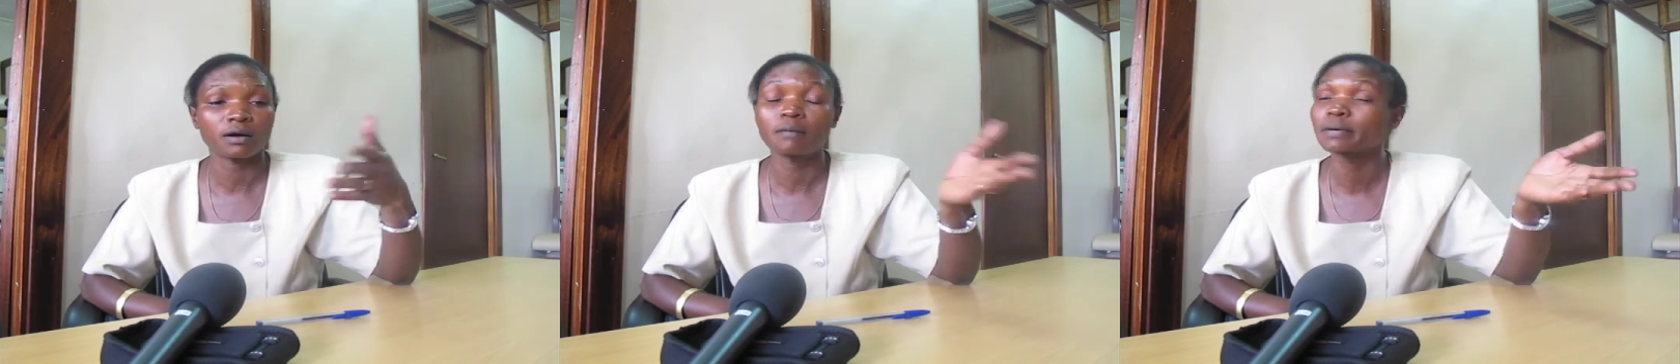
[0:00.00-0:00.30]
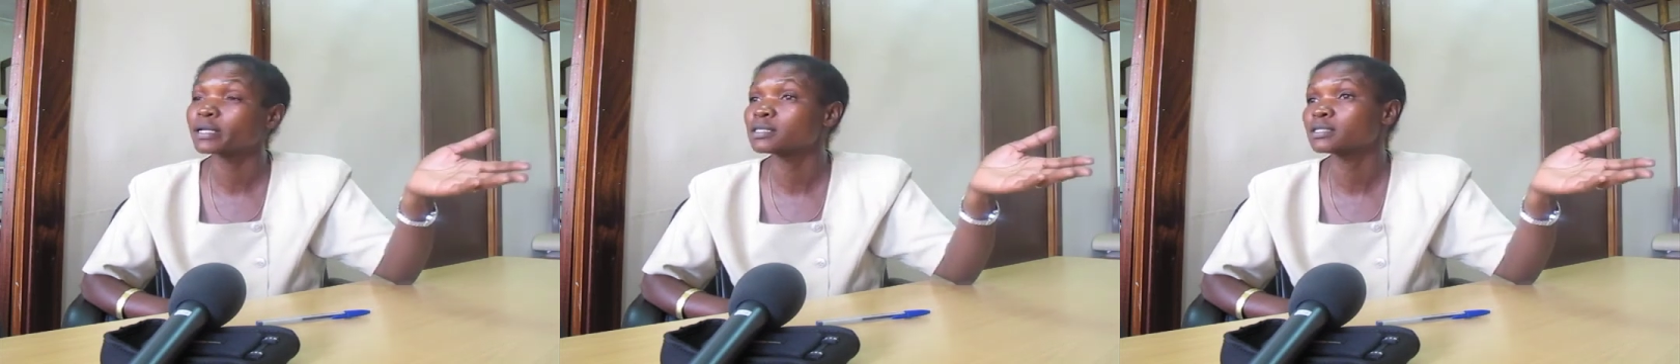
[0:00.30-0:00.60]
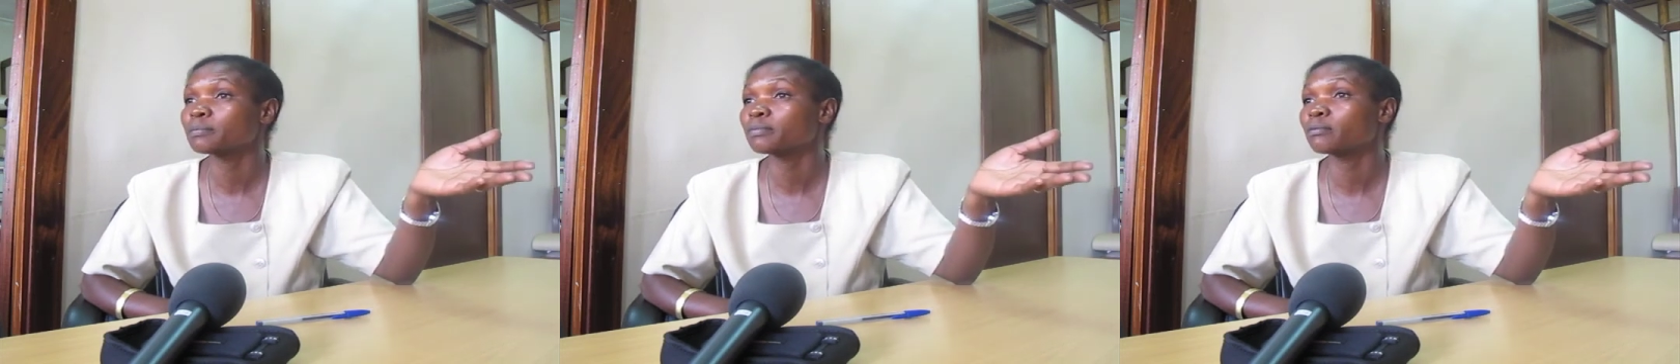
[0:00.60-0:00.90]
company has
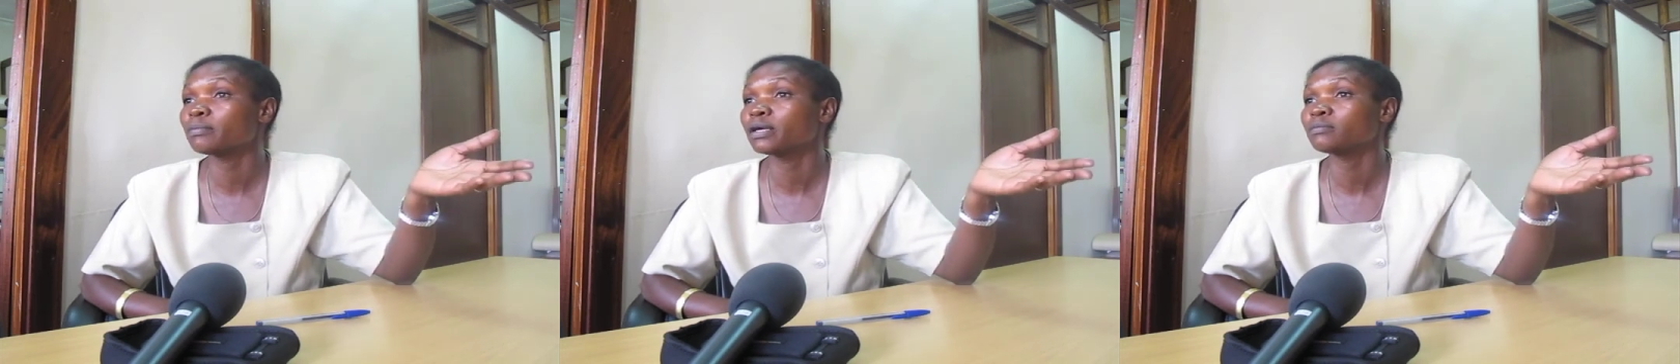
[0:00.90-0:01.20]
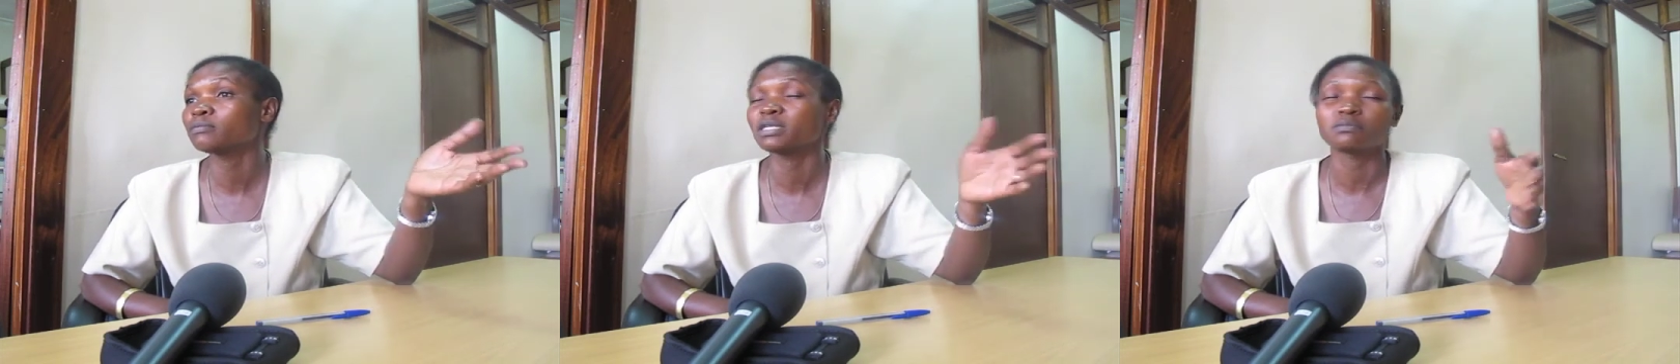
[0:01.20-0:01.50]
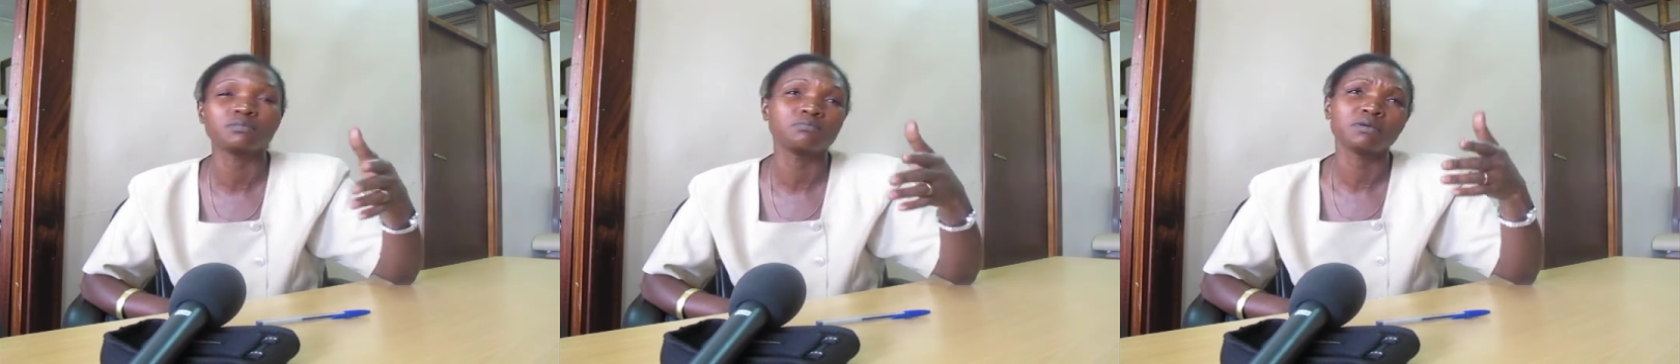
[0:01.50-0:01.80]
any problem, mis
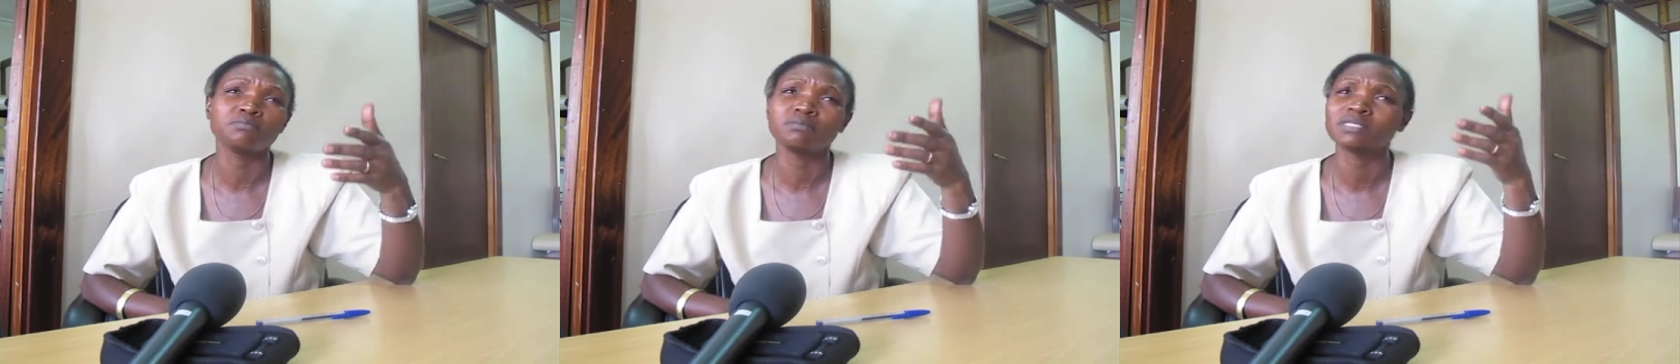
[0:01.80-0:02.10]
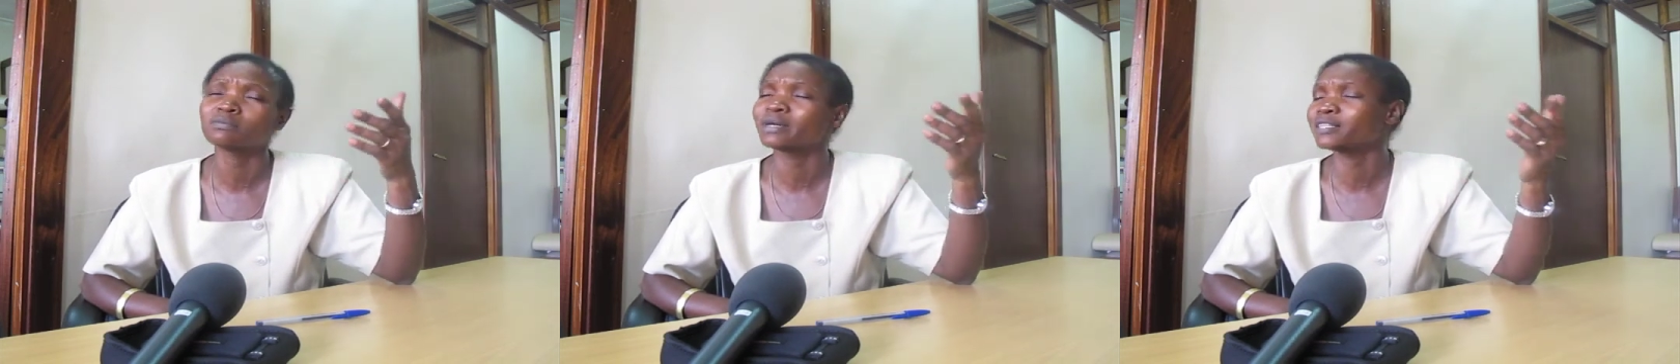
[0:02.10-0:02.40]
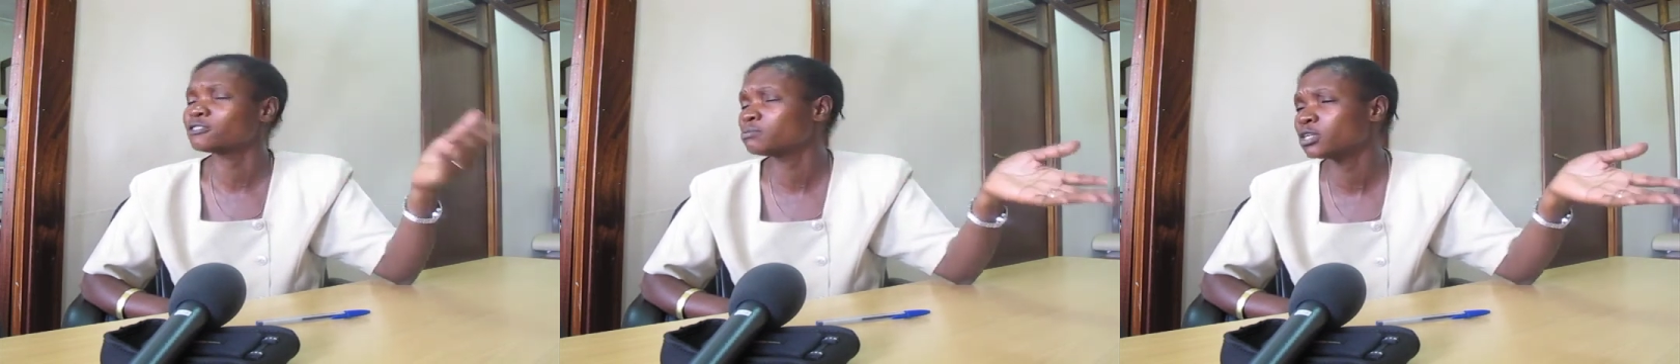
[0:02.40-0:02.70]
maybe
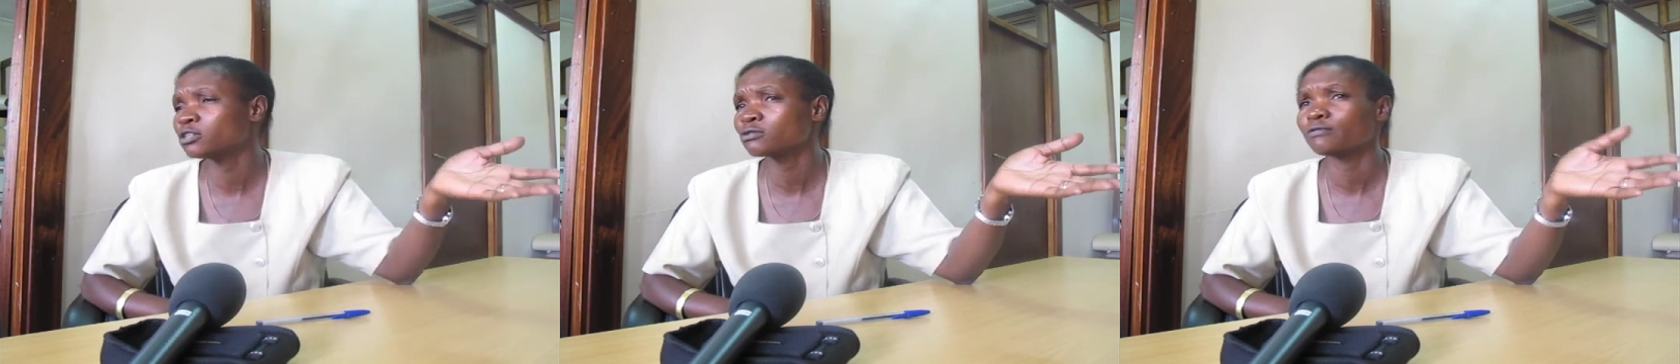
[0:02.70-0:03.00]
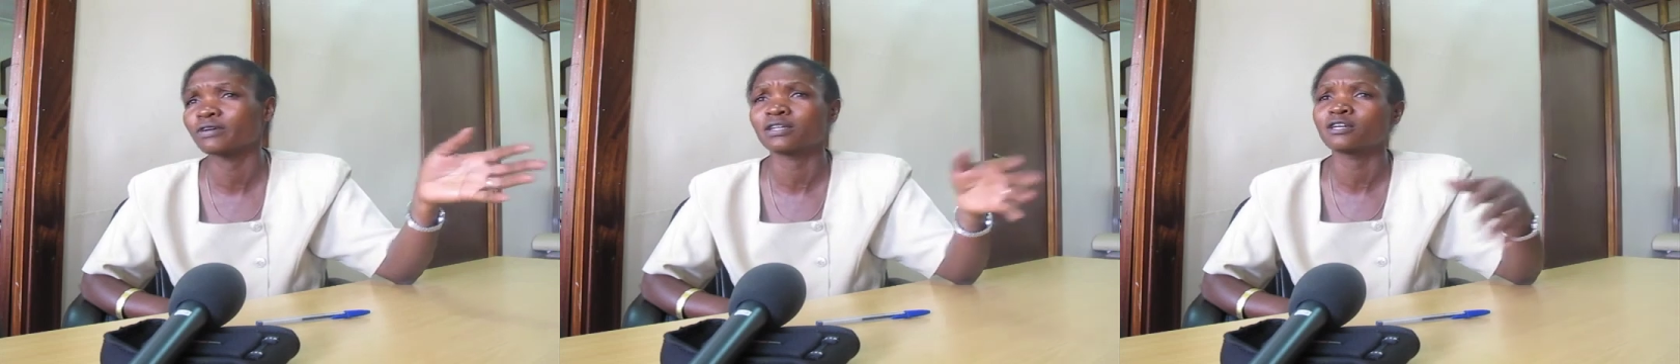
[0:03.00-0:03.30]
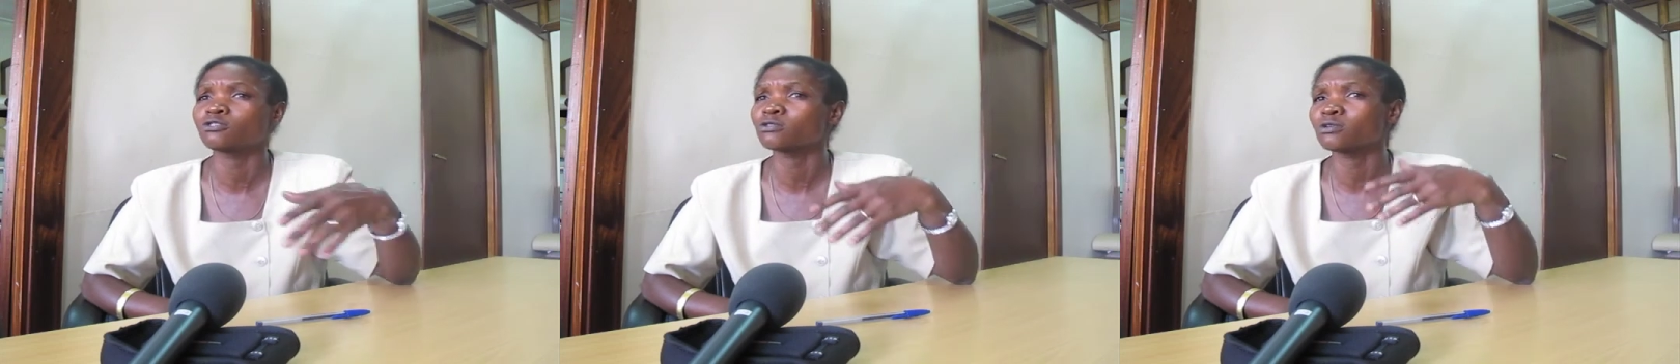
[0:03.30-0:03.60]
mismanagement or
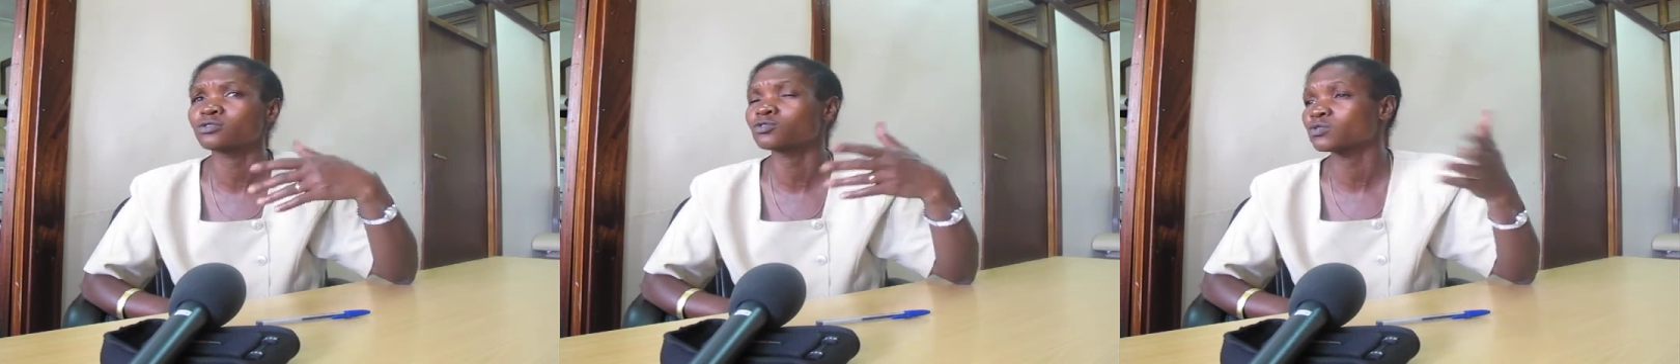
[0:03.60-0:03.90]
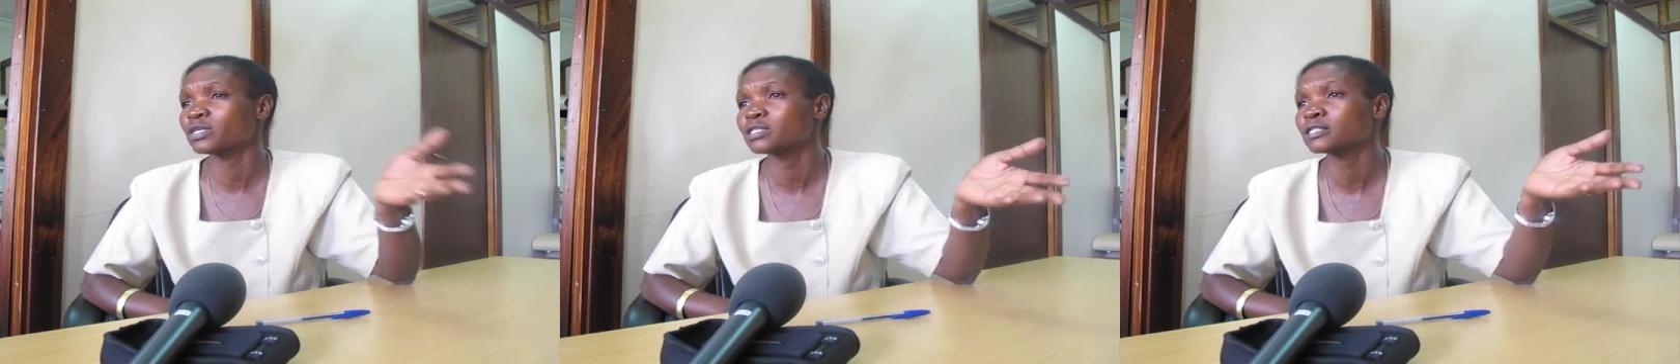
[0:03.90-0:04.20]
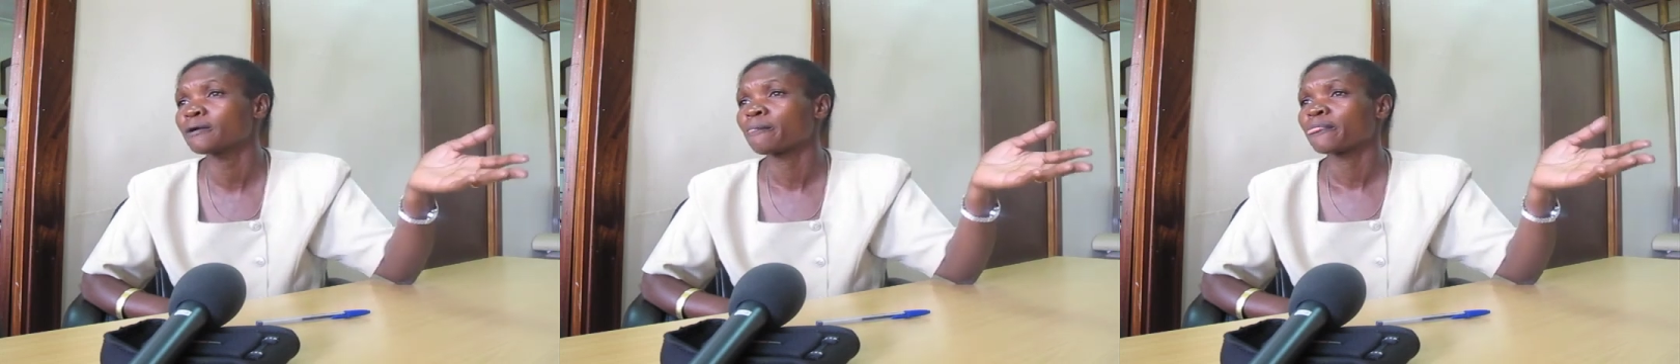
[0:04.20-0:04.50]
financial constraints,